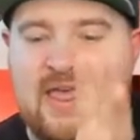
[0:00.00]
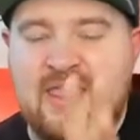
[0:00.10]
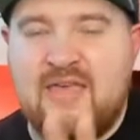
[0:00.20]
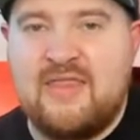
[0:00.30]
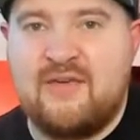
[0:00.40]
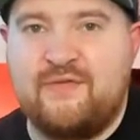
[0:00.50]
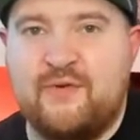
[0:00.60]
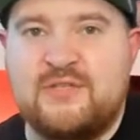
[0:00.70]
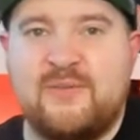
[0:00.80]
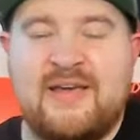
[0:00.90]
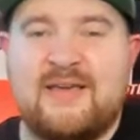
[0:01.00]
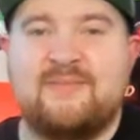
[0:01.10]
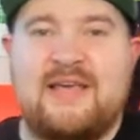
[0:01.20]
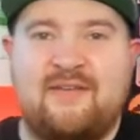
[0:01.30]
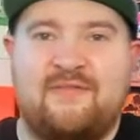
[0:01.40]
and then the 40 Mike
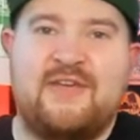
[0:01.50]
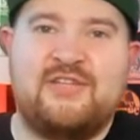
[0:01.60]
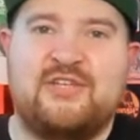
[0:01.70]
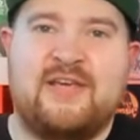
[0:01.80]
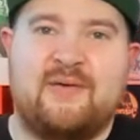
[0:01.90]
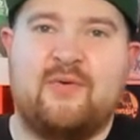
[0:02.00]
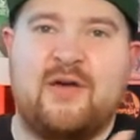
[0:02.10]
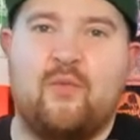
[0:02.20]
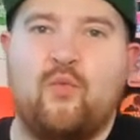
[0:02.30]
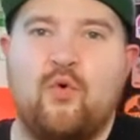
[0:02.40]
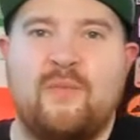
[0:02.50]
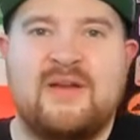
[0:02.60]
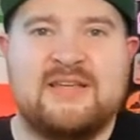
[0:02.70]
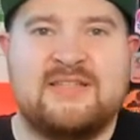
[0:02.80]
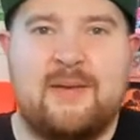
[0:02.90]
comes out this year and kind of
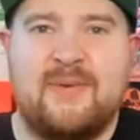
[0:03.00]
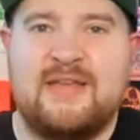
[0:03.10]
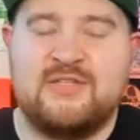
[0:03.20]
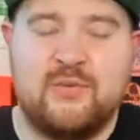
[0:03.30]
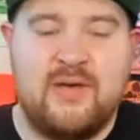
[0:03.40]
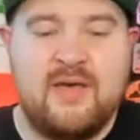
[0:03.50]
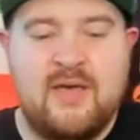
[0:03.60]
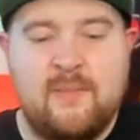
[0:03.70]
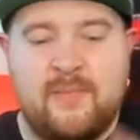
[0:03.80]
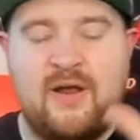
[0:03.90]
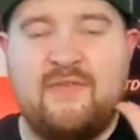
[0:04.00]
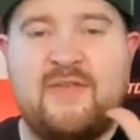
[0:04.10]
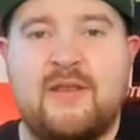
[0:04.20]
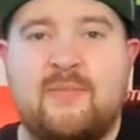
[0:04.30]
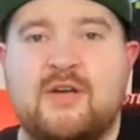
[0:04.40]
warming us up into it. But I
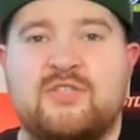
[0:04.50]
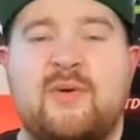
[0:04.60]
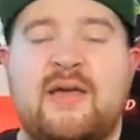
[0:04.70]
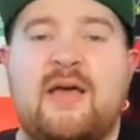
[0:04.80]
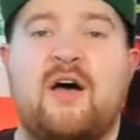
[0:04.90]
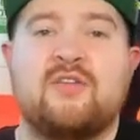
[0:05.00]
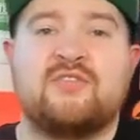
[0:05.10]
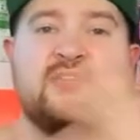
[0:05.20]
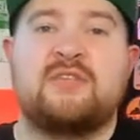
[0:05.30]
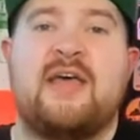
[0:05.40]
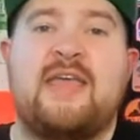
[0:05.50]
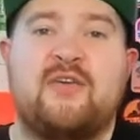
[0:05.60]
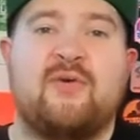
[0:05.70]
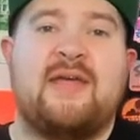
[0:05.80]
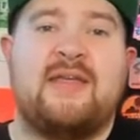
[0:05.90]
think the Master Mike answers
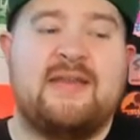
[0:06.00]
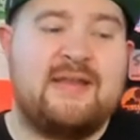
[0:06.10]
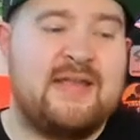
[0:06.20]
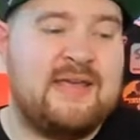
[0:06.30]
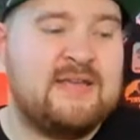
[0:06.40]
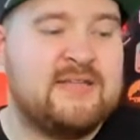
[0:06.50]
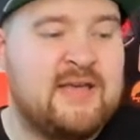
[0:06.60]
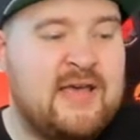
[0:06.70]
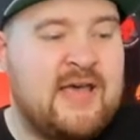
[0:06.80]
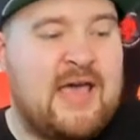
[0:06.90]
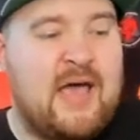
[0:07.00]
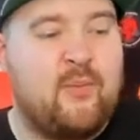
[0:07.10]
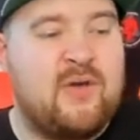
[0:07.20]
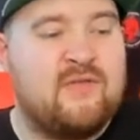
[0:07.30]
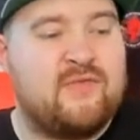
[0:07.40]
a great need,
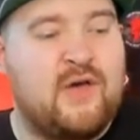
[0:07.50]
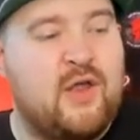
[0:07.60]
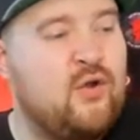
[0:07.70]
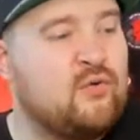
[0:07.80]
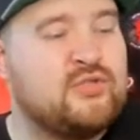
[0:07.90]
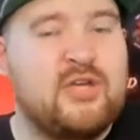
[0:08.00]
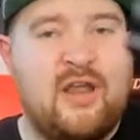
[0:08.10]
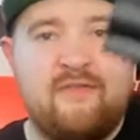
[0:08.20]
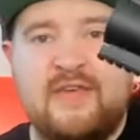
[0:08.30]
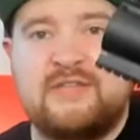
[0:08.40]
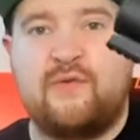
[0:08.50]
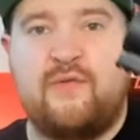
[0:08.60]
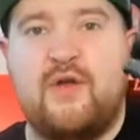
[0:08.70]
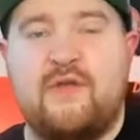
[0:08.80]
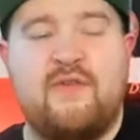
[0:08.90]
and with a launcher like this for
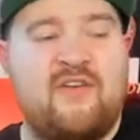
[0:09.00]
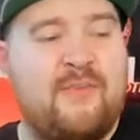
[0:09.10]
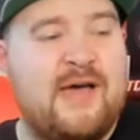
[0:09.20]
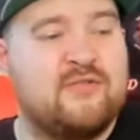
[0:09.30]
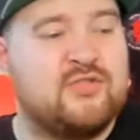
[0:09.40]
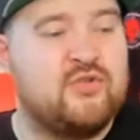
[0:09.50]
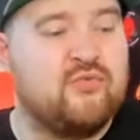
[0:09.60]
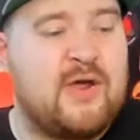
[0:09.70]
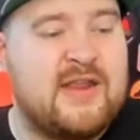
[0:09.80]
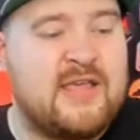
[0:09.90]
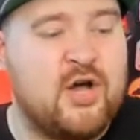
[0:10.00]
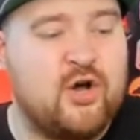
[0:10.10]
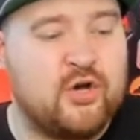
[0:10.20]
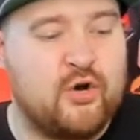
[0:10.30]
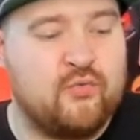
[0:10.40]
£35, you really
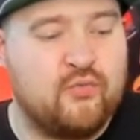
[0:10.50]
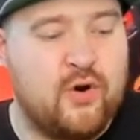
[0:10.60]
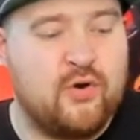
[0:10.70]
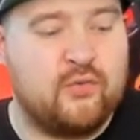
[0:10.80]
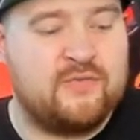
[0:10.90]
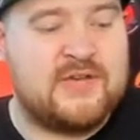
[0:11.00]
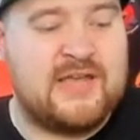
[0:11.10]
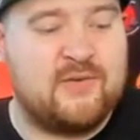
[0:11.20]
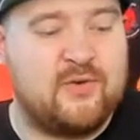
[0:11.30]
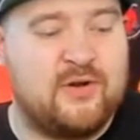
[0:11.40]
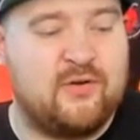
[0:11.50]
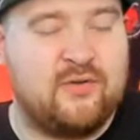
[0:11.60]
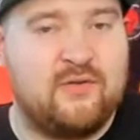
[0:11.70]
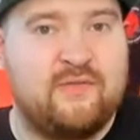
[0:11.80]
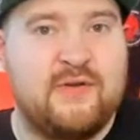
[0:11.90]
can't go wrong with taking one
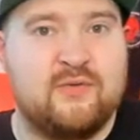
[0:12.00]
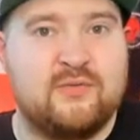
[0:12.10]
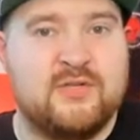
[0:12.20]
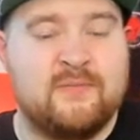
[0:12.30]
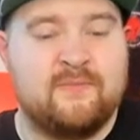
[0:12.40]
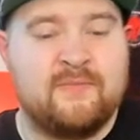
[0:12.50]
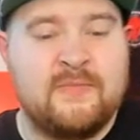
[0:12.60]
on the field.